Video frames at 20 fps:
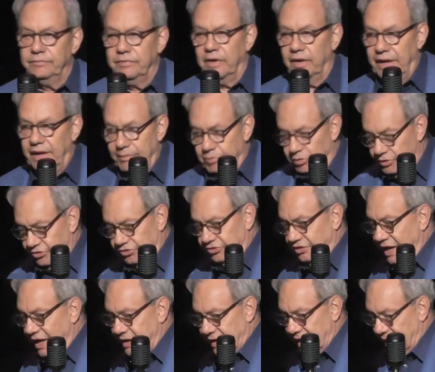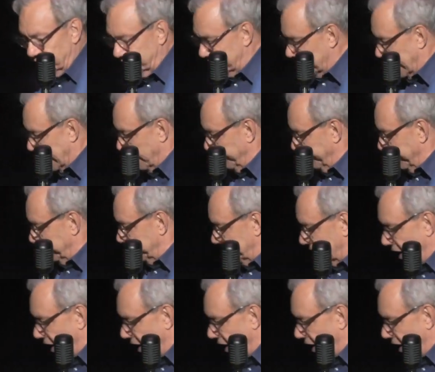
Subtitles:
unable to stay downtown this